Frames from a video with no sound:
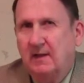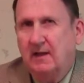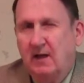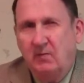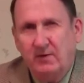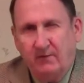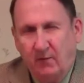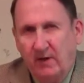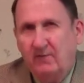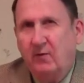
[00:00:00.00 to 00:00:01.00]
I was
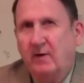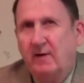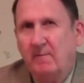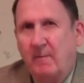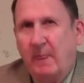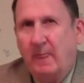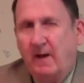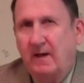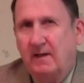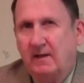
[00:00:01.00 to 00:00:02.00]
afraid for him.
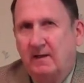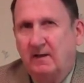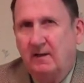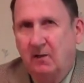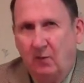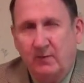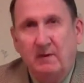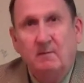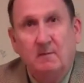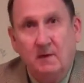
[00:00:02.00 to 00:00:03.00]
I helped
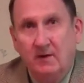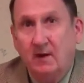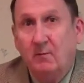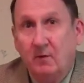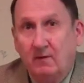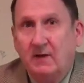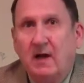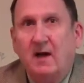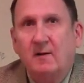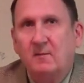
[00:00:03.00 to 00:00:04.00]
him a number of
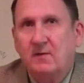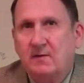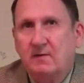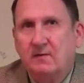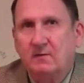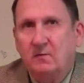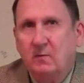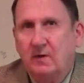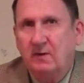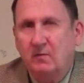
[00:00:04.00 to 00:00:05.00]
times
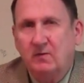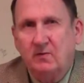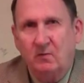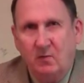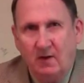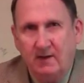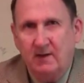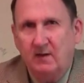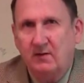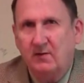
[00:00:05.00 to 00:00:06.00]
when he was walking
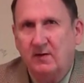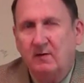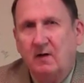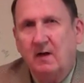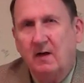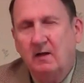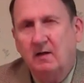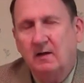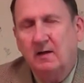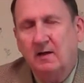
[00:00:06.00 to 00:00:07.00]
down the center
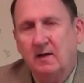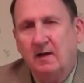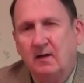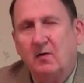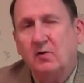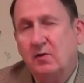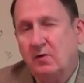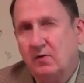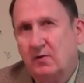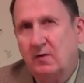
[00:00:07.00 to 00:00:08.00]
aisle. At our
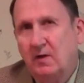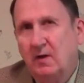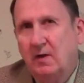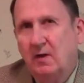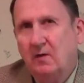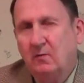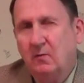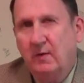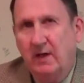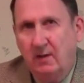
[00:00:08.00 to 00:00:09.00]
church,
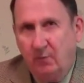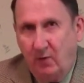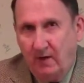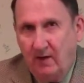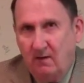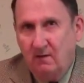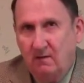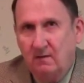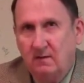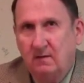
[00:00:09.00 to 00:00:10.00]
we had prayer
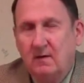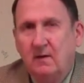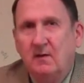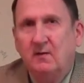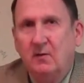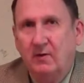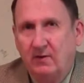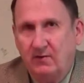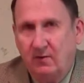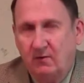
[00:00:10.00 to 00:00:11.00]
during the
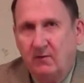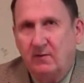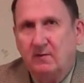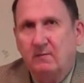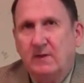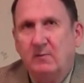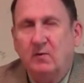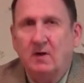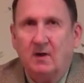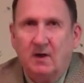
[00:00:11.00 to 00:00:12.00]
service. People
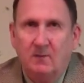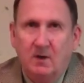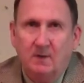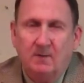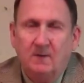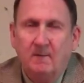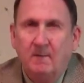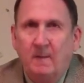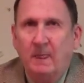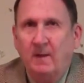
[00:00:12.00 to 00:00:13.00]
can come up
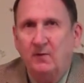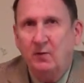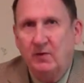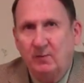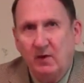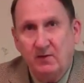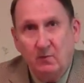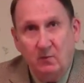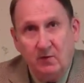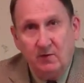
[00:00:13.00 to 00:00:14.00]
during the praise
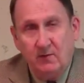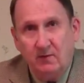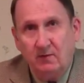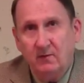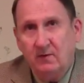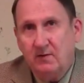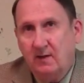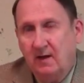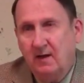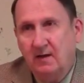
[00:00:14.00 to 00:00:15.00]
and worship service,
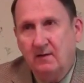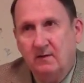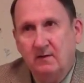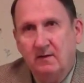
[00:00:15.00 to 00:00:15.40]
and